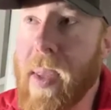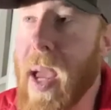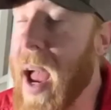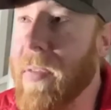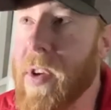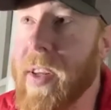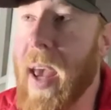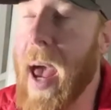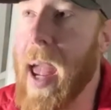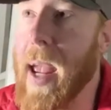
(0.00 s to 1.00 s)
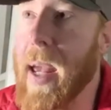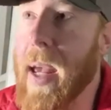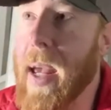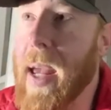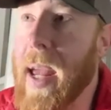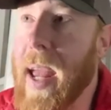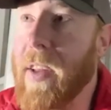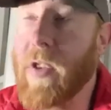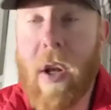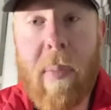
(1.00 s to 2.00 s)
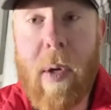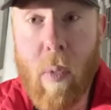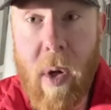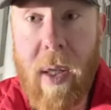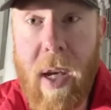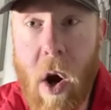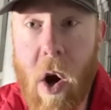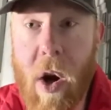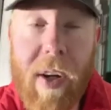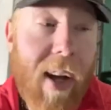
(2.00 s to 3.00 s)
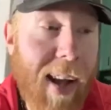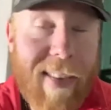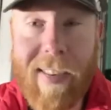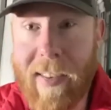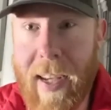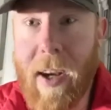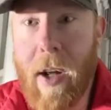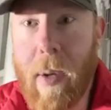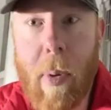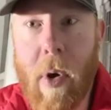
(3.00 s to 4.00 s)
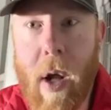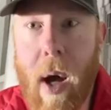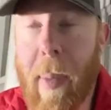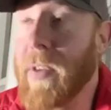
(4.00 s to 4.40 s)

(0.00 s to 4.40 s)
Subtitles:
every day, it's going to be really hard not to sneak onto Pornhub.